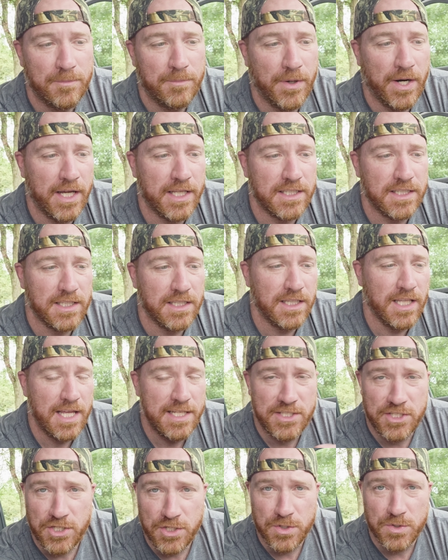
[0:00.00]
But
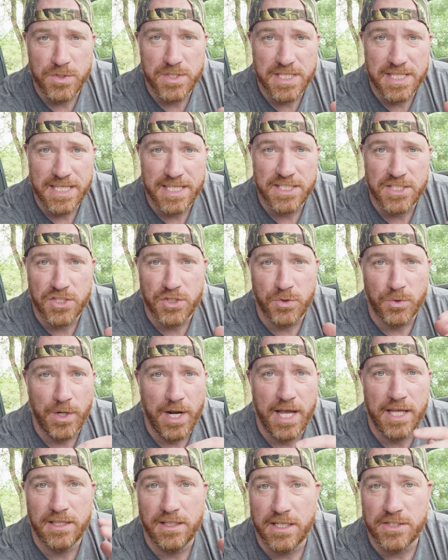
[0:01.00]
let's use this
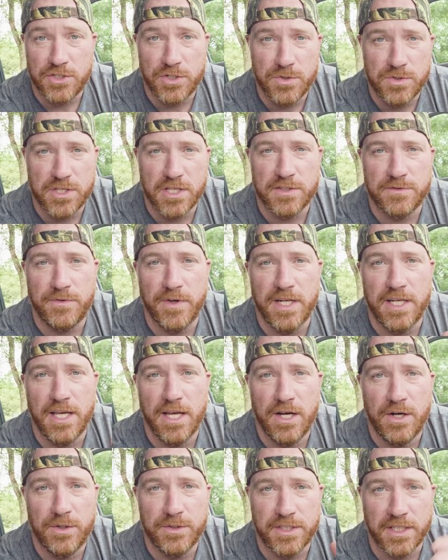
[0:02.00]
thread, let's use this
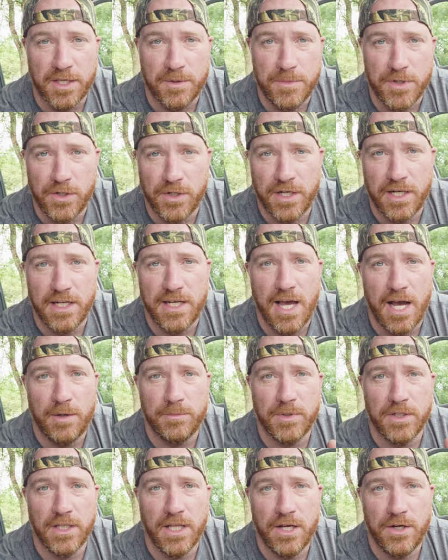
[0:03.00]
video, the community
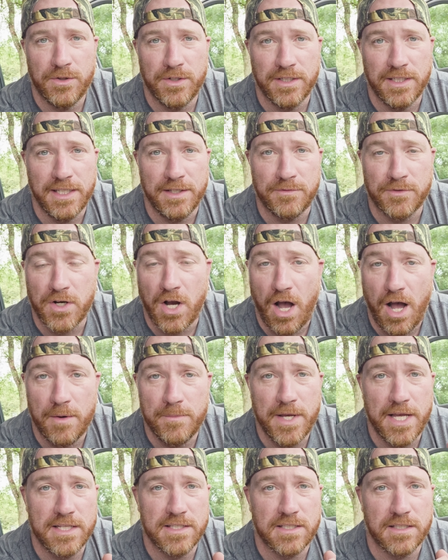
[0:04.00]
down below to leave
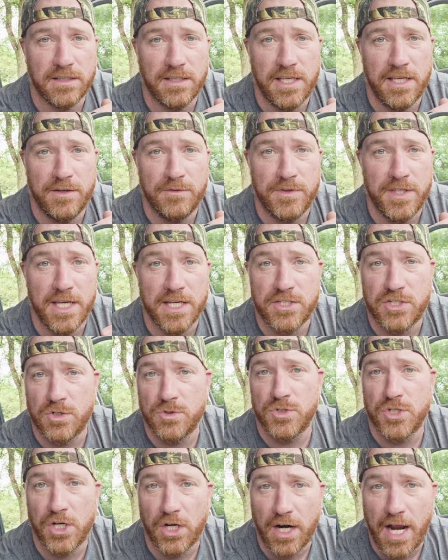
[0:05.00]
comments, leave the
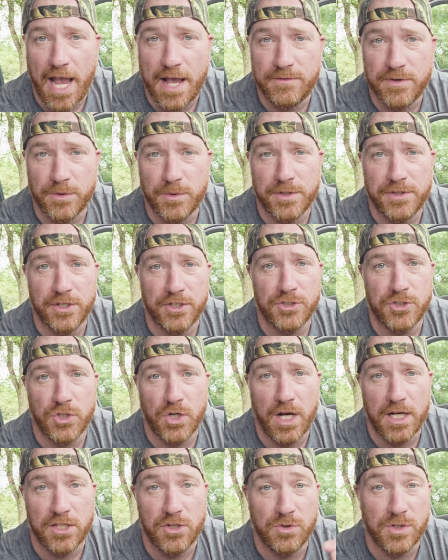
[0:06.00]
issues you're having with your
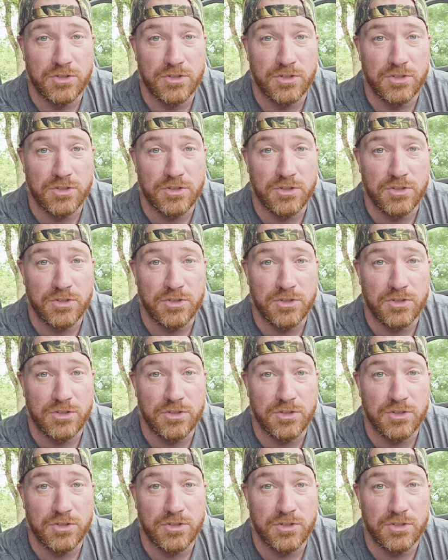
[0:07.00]
truck.